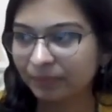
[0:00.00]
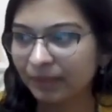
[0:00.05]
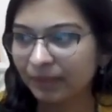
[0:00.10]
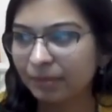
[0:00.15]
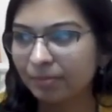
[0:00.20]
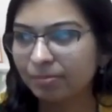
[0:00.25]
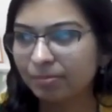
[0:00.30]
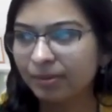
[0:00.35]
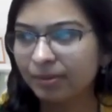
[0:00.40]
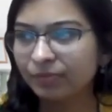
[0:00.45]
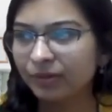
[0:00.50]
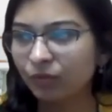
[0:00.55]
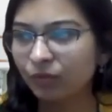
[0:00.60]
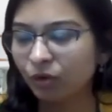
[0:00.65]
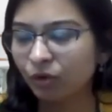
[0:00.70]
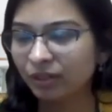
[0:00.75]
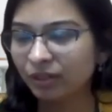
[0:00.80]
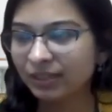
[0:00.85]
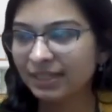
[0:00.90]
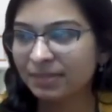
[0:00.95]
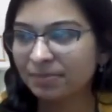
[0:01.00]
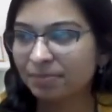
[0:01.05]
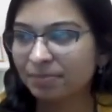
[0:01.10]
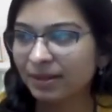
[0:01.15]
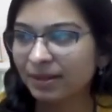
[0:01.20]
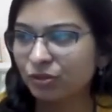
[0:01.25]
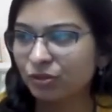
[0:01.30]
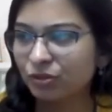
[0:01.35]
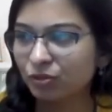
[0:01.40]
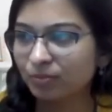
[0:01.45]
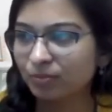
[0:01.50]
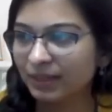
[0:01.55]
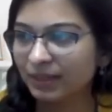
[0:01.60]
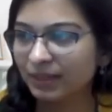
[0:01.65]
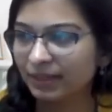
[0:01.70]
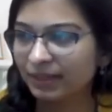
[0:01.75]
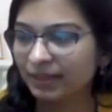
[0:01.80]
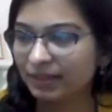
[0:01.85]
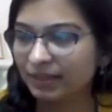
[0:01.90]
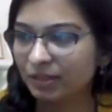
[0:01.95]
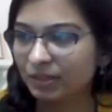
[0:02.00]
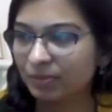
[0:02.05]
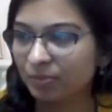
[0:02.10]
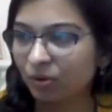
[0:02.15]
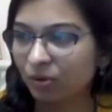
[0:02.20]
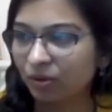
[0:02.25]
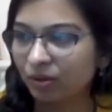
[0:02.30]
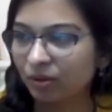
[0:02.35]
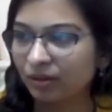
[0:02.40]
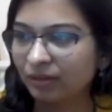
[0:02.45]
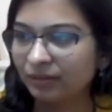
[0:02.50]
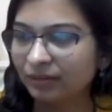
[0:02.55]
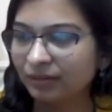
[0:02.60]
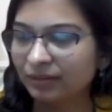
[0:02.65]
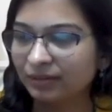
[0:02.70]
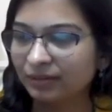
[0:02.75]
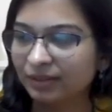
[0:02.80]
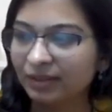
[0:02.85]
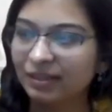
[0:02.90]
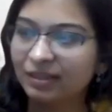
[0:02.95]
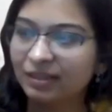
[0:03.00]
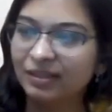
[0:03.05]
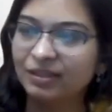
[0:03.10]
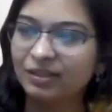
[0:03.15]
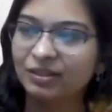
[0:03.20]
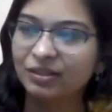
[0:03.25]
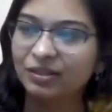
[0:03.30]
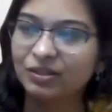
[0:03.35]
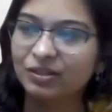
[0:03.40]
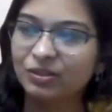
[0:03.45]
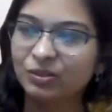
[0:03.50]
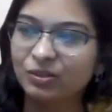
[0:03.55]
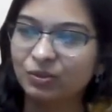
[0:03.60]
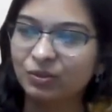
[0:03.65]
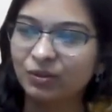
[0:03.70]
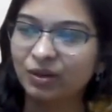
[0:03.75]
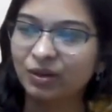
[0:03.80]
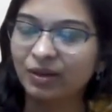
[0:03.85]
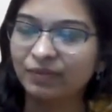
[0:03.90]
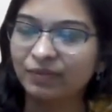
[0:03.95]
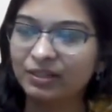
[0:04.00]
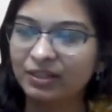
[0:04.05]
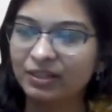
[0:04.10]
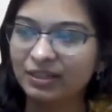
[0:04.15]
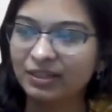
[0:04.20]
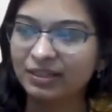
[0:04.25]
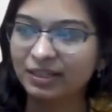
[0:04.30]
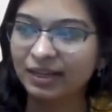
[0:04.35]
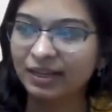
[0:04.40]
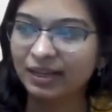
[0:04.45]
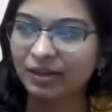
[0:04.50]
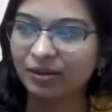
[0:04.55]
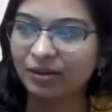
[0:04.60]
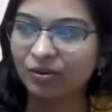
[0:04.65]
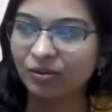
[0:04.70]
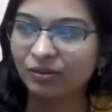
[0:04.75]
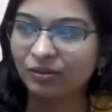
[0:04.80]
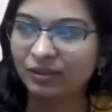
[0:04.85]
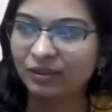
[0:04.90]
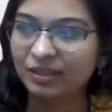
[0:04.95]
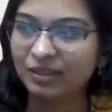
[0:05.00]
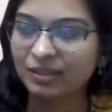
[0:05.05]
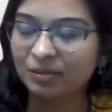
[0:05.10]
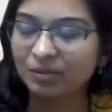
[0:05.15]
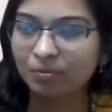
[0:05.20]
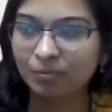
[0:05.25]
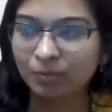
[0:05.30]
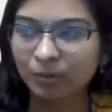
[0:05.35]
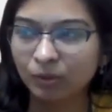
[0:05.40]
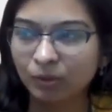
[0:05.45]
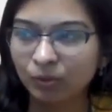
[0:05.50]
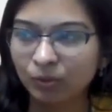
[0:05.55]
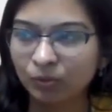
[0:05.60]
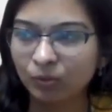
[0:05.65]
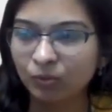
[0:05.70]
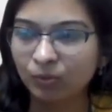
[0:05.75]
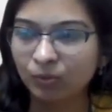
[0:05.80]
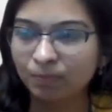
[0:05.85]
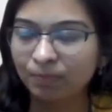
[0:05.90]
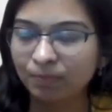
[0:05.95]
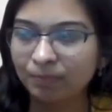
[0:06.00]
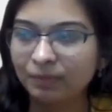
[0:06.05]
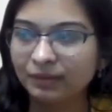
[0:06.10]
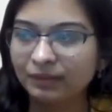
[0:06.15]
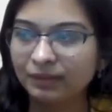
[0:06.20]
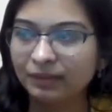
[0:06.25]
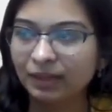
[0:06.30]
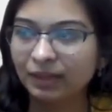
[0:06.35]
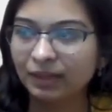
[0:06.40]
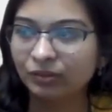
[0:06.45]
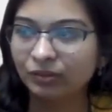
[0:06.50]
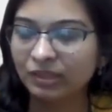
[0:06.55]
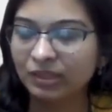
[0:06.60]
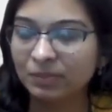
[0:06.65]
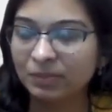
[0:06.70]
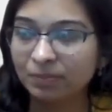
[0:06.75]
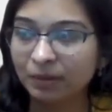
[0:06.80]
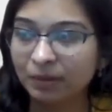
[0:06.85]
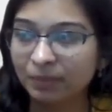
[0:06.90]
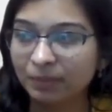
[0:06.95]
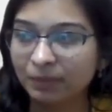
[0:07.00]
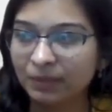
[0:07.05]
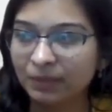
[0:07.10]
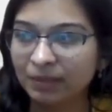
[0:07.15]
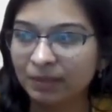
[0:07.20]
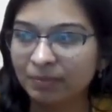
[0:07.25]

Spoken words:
But we want this bus to be a little smaller. So I will just click on this blue, on this purple